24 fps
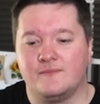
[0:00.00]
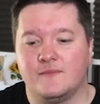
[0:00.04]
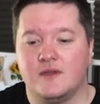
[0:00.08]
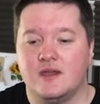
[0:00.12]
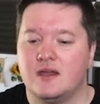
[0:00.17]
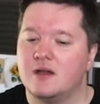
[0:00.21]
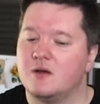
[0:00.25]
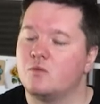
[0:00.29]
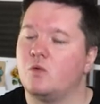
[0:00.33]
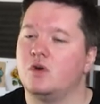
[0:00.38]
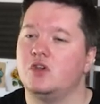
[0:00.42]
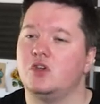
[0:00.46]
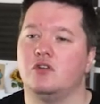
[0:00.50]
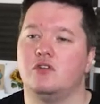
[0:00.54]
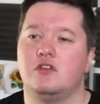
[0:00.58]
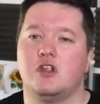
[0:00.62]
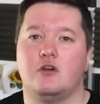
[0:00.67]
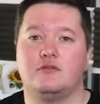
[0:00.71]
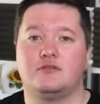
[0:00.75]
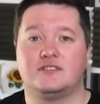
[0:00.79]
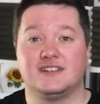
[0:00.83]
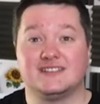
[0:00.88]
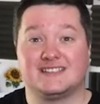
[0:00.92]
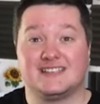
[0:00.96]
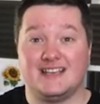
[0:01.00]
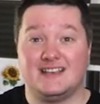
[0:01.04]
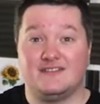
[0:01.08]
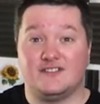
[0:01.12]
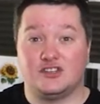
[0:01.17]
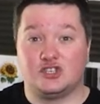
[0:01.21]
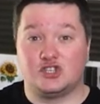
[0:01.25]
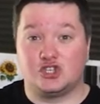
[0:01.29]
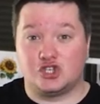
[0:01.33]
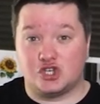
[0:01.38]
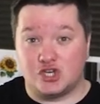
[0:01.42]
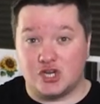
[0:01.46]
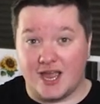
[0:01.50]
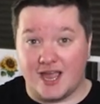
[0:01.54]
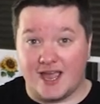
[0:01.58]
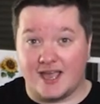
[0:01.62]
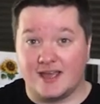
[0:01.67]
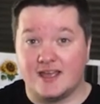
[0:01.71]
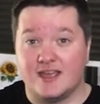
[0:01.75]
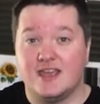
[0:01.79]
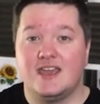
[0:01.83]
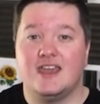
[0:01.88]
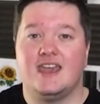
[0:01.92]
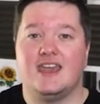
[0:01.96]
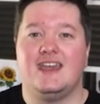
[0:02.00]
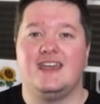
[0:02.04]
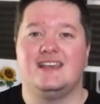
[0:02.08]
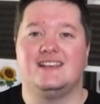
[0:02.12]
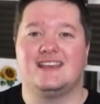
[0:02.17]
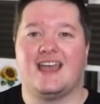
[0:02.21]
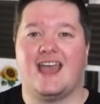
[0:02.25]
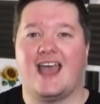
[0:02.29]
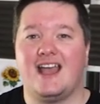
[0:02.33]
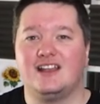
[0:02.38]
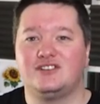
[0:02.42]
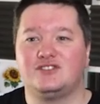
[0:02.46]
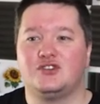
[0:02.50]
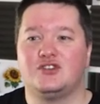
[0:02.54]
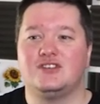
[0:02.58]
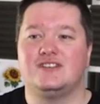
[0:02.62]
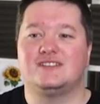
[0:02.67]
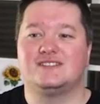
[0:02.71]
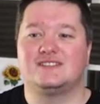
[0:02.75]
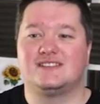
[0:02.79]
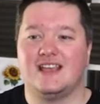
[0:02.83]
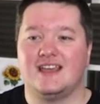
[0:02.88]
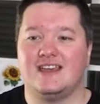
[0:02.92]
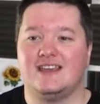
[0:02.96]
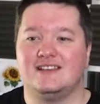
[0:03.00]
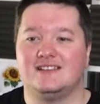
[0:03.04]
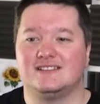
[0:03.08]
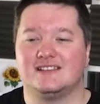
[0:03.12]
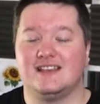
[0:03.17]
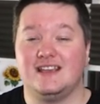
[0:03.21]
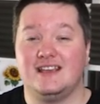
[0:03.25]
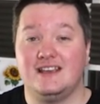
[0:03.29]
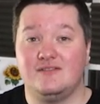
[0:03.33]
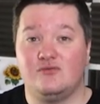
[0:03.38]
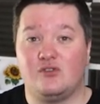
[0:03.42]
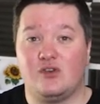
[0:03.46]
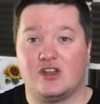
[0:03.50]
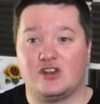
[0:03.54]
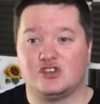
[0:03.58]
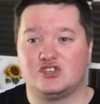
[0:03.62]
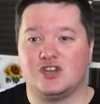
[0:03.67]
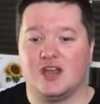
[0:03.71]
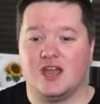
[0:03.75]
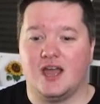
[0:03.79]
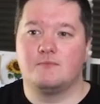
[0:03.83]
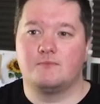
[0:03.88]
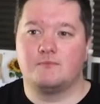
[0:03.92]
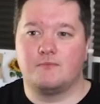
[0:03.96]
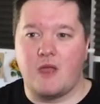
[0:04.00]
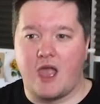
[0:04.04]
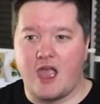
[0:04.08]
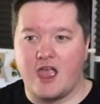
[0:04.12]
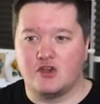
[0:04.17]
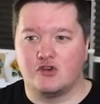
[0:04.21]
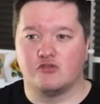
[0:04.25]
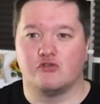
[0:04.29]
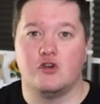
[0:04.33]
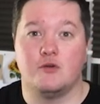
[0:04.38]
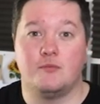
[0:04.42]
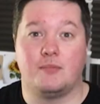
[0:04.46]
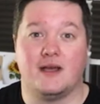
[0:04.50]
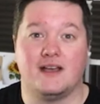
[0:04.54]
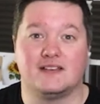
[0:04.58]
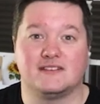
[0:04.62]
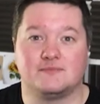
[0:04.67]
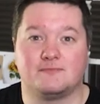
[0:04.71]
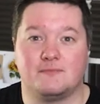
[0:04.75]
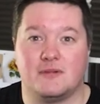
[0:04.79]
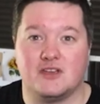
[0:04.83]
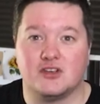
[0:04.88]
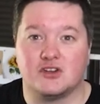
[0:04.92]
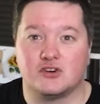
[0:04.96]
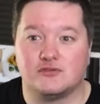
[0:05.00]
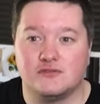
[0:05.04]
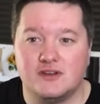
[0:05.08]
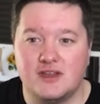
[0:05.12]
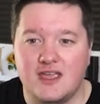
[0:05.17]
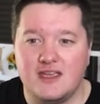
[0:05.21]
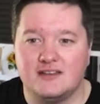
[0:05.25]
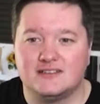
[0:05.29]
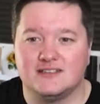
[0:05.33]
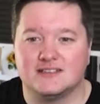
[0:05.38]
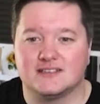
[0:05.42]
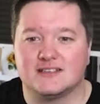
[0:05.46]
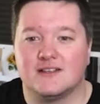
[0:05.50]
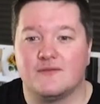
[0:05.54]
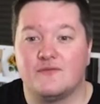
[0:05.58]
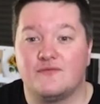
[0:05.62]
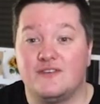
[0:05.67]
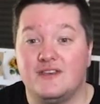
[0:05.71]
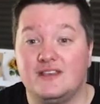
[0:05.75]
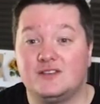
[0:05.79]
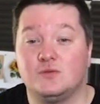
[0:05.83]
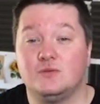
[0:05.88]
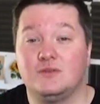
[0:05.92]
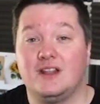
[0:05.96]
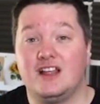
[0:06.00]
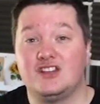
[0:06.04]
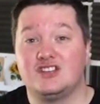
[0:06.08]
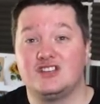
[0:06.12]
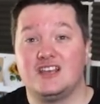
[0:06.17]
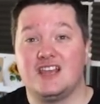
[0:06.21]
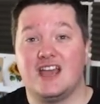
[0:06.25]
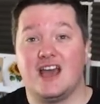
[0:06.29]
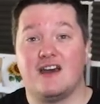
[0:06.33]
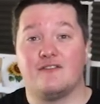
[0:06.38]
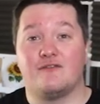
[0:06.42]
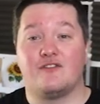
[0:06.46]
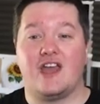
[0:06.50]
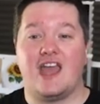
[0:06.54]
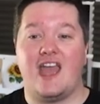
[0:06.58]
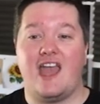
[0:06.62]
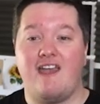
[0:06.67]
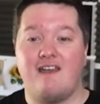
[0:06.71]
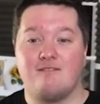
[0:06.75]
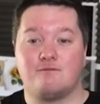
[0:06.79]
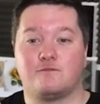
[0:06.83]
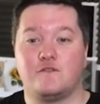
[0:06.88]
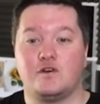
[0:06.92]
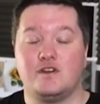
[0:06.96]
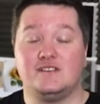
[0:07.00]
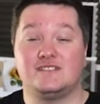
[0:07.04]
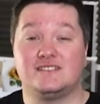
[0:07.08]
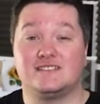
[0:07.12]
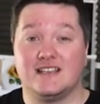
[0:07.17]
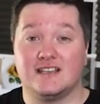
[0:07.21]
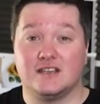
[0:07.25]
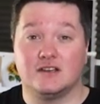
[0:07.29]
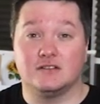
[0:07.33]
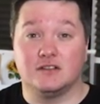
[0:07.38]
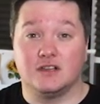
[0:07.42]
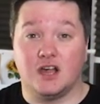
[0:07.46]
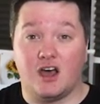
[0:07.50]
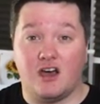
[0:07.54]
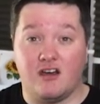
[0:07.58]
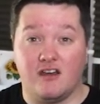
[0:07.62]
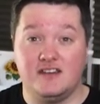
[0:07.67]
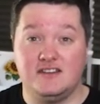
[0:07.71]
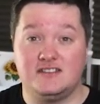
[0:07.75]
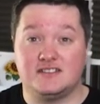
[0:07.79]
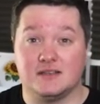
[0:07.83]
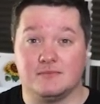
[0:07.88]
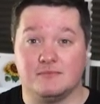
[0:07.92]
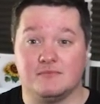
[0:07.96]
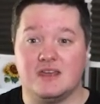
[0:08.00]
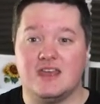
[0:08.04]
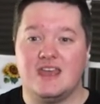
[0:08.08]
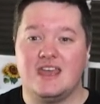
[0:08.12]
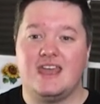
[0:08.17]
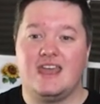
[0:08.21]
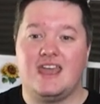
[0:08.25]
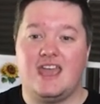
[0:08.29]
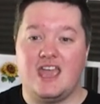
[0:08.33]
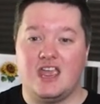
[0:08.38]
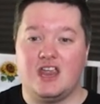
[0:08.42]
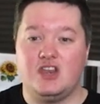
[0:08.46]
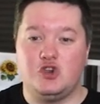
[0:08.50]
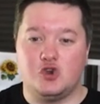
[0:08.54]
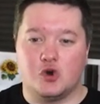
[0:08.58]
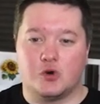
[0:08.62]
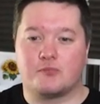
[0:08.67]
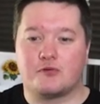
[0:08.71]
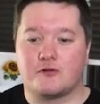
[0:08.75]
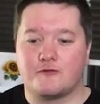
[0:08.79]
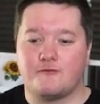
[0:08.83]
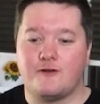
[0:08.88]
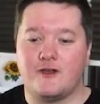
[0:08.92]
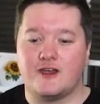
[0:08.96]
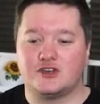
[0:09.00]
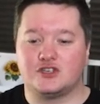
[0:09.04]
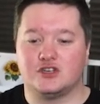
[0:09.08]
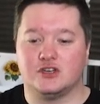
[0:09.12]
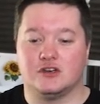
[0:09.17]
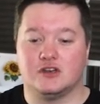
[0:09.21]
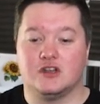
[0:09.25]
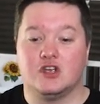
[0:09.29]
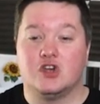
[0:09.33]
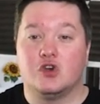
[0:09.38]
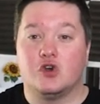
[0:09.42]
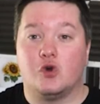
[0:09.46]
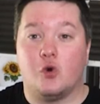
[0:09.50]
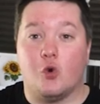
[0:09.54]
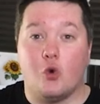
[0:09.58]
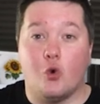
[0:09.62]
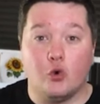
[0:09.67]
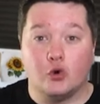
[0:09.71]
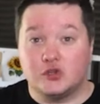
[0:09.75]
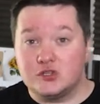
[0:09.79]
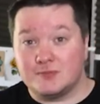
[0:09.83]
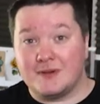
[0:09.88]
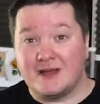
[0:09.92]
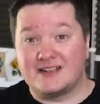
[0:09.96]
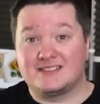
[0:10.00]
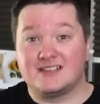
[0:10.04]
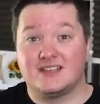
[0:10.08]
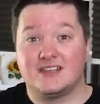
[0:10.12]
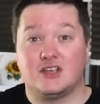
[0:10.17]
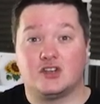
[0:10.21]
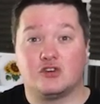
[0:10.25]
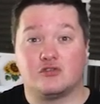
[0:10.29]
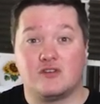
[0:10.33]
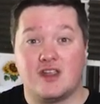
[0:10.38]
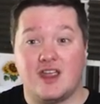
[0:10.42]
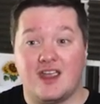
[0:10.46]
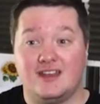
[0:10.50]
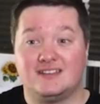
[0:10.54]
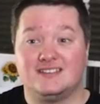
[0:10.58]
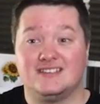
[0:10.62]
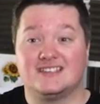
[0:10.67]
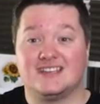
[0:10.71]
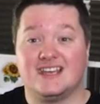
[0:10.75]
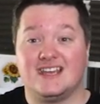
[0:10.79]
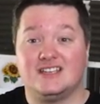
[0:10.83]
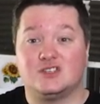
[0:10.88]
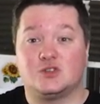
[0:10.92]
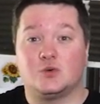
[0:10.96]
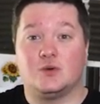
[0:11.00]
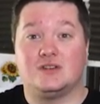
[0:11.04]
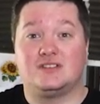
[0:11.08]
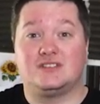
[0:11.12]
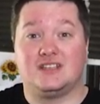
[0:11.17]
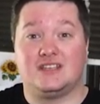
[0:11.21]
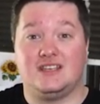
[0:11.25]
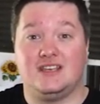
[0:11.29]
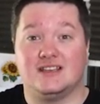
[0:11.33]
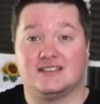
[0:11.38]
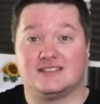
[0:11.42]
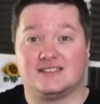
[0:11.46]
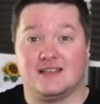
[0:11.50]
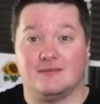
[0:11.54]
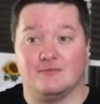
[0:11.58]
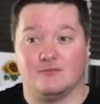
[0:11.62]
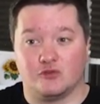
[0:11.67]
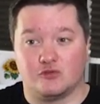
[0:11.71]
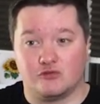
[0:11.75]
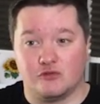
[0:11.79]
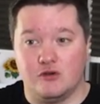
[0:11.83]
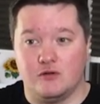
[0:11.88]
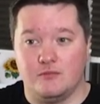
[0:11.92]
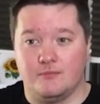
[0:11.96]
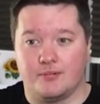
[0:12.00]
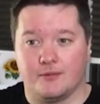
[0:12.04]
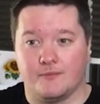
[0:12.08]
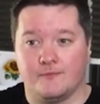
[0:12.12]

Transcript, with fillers: And what you'll notice in the chat, it actually says in that chat, a group has been created. This will actually have every single item in your profession automatically created into a T S M group.